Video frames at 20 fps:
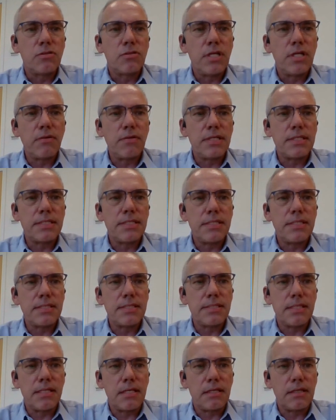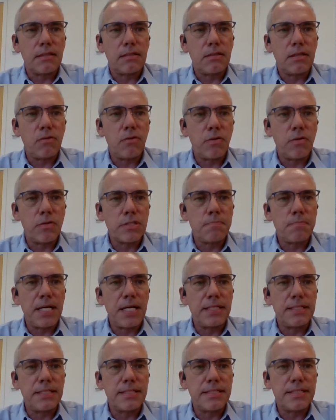Shingrix is caused
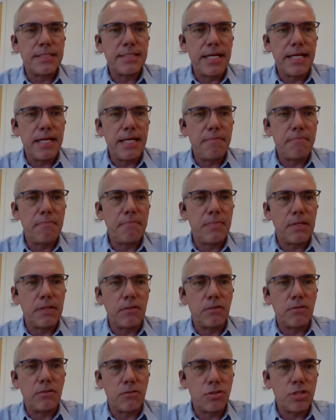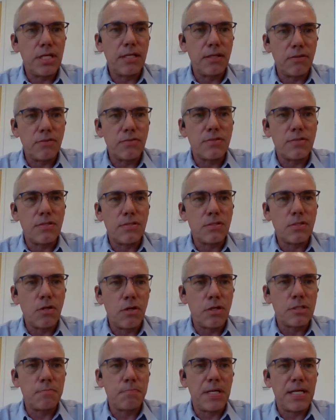by the same, shingles is
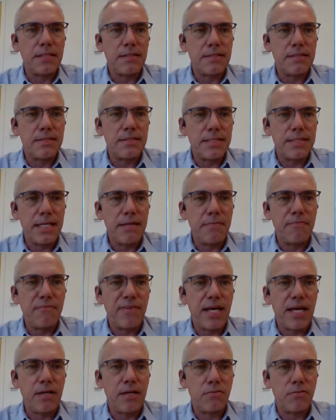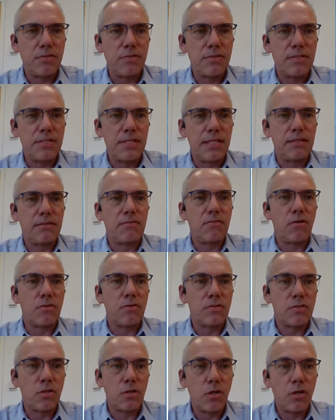caused by the same virus that
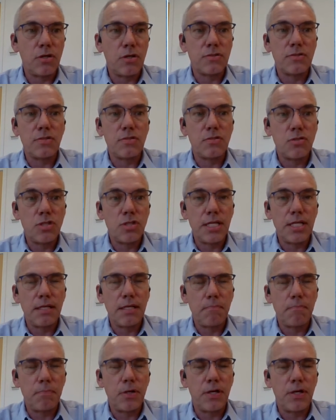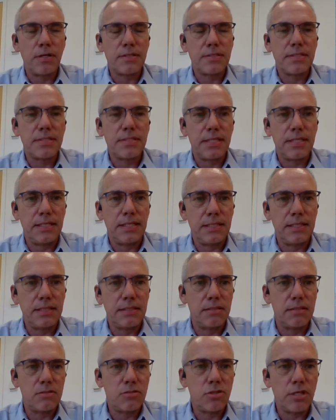also causes chickenpox
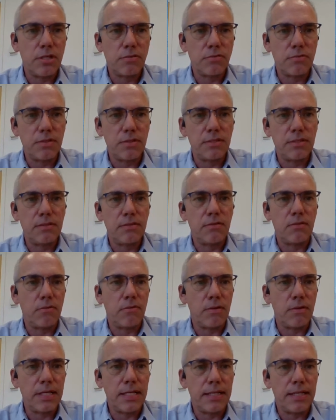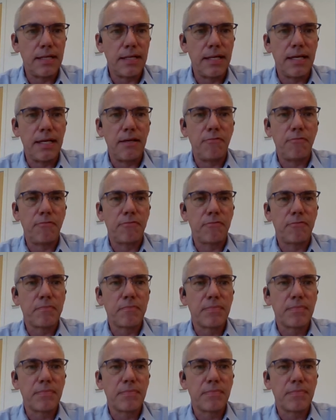in children early in life.